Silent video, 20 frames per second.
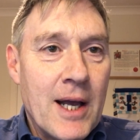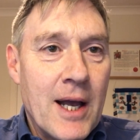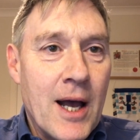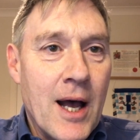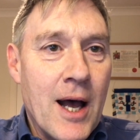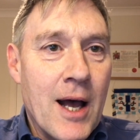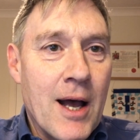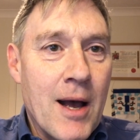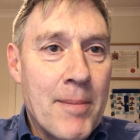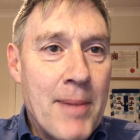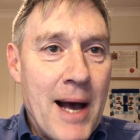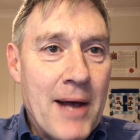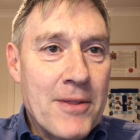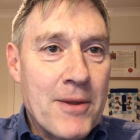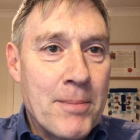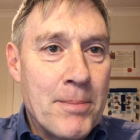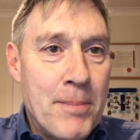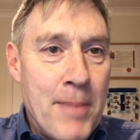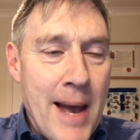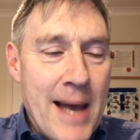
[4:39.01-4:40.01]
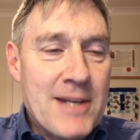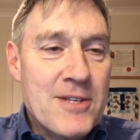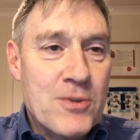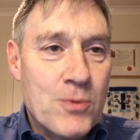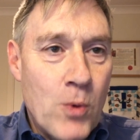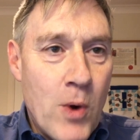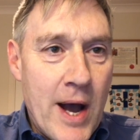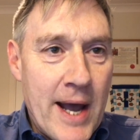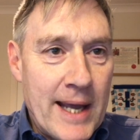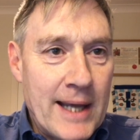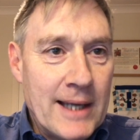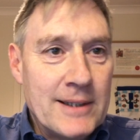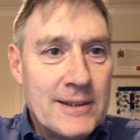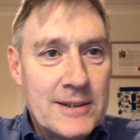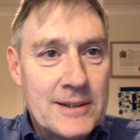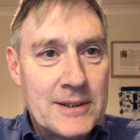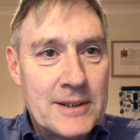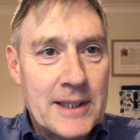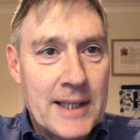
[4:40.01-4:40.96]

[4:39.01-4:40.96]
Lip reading: about the best way to